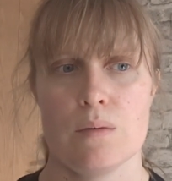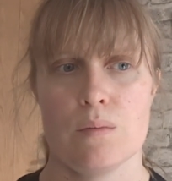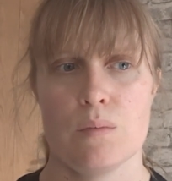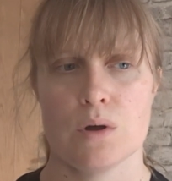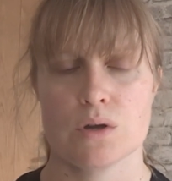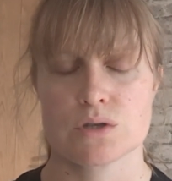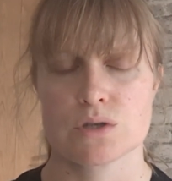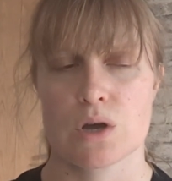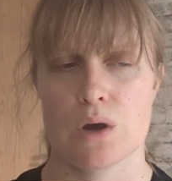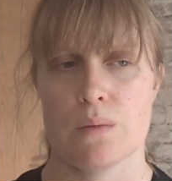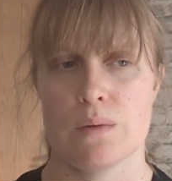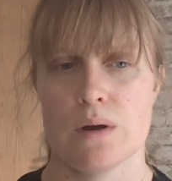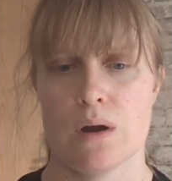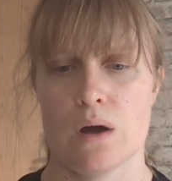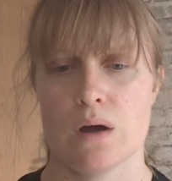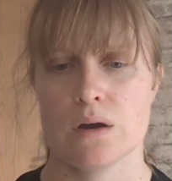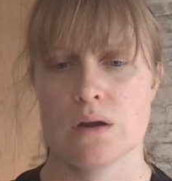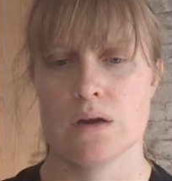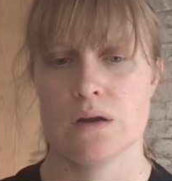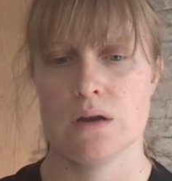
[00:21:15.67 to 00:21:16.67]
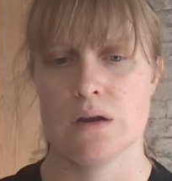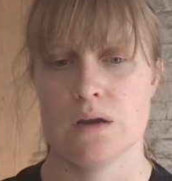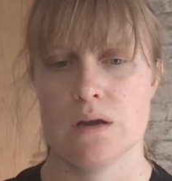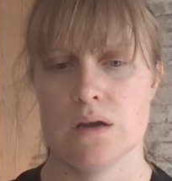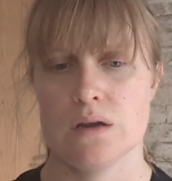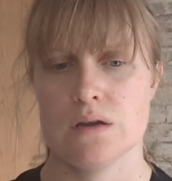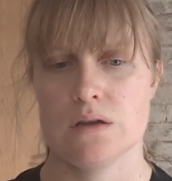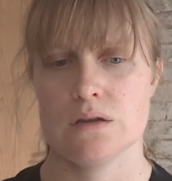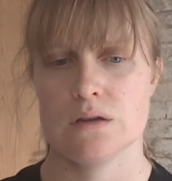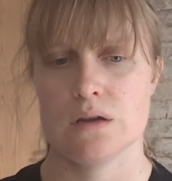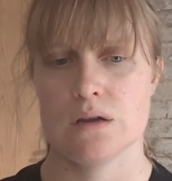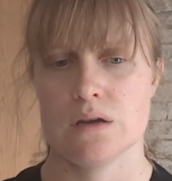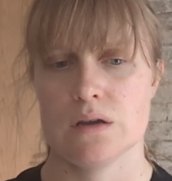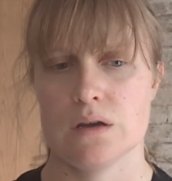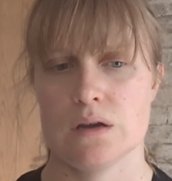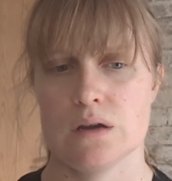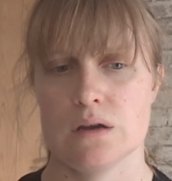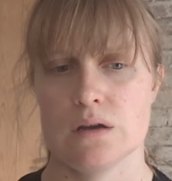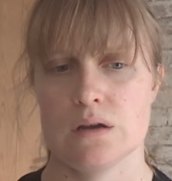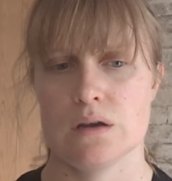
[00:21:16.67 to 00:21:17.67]
what's going on. And
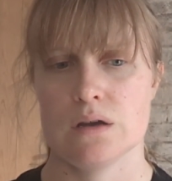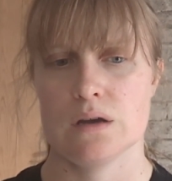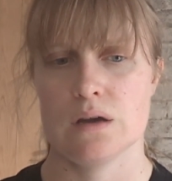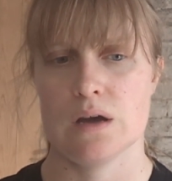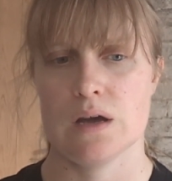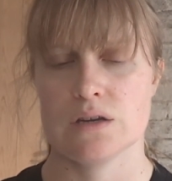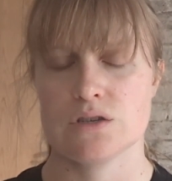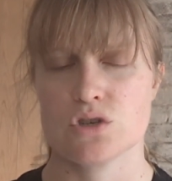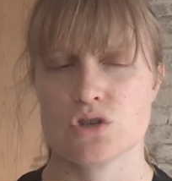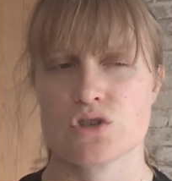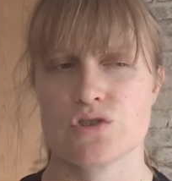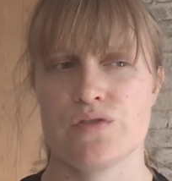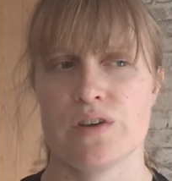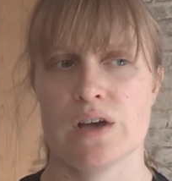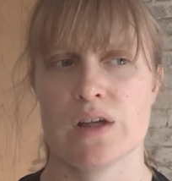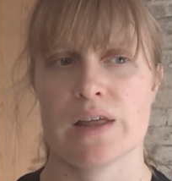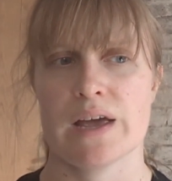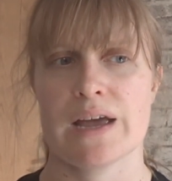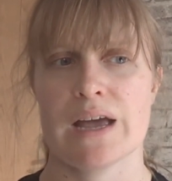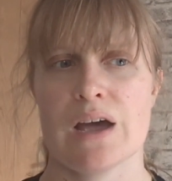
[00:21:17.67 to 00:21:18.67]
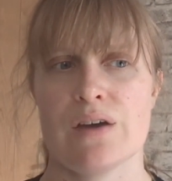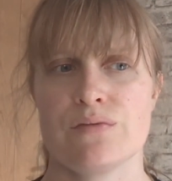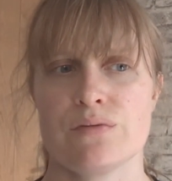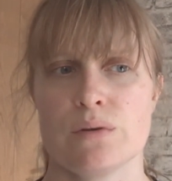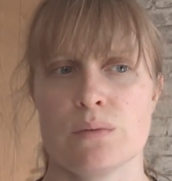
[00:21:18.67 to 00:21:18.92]
I just feel like